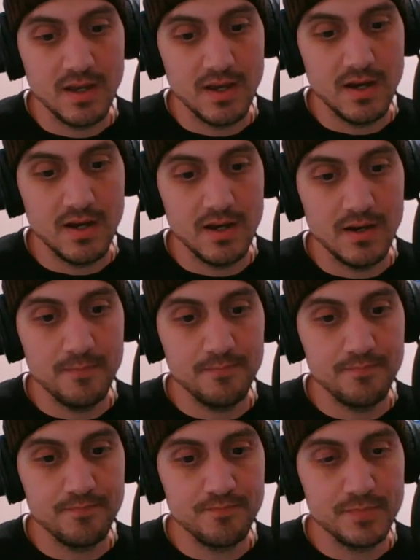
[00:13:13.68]

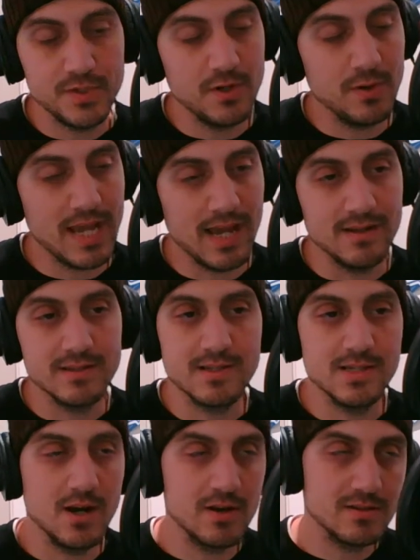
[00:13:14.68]
Again, it's a
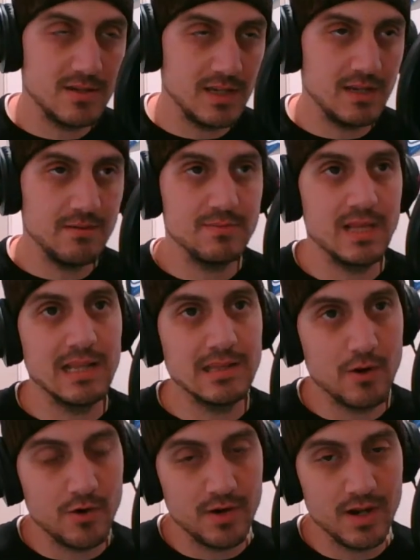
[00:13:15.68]
young team. They're
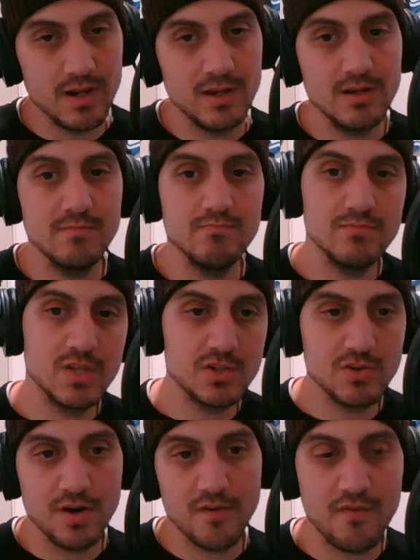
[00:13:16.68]
learning. They're
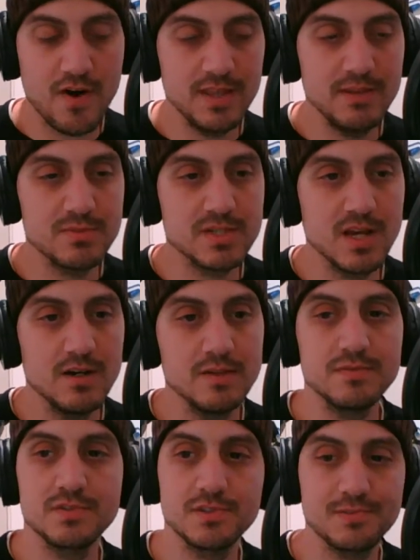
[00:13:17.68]
trying to find
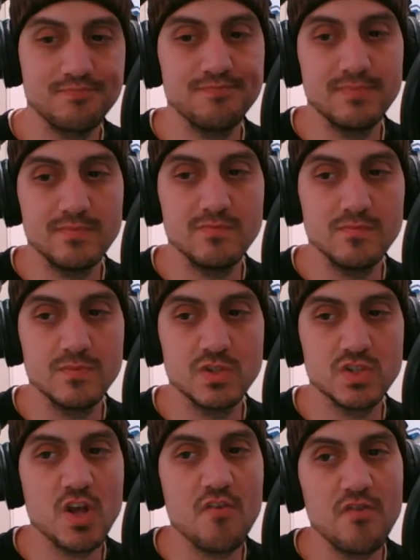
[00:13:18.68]
themselves.
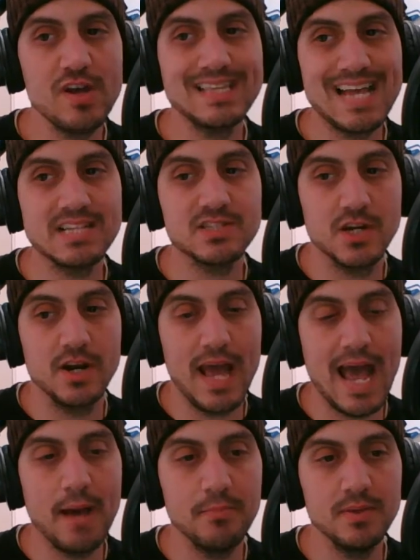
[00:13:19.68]
Stuff like that's going to
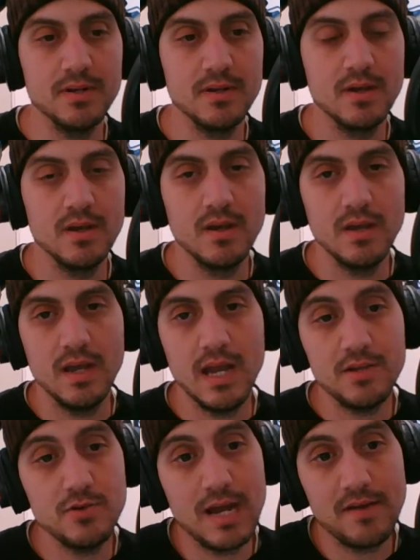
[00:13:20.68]
happen.
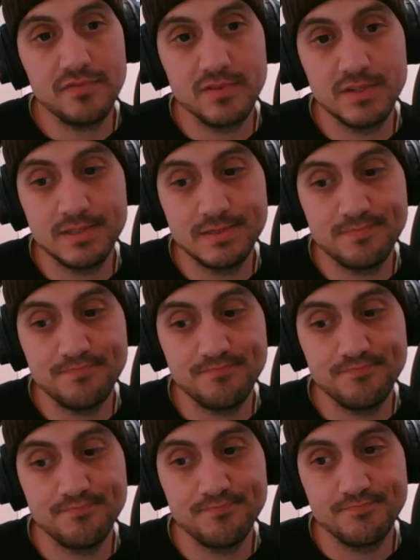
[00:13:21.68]
And you have to,
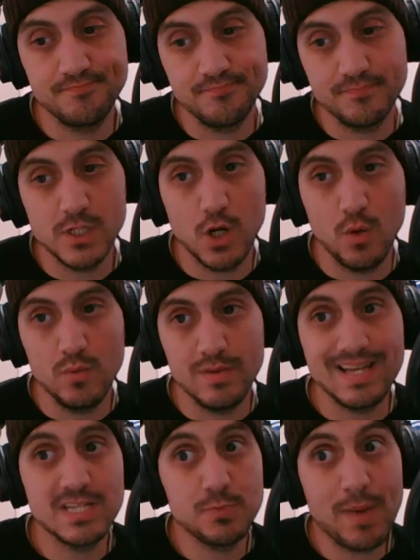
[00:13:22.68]

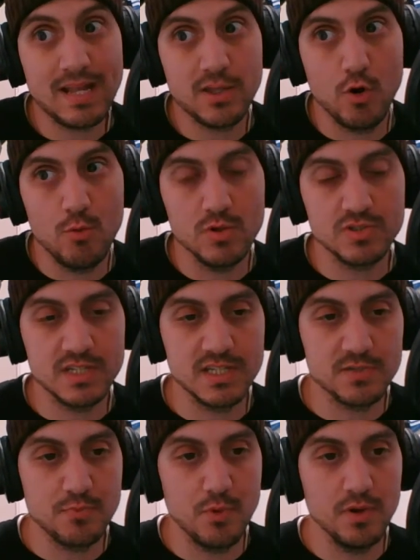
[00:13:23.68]
expect it almost at
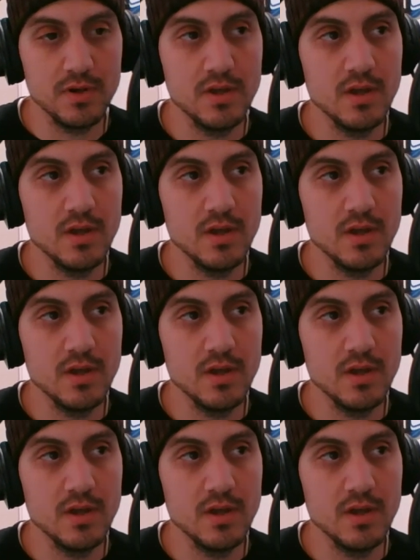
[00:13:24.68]
this point.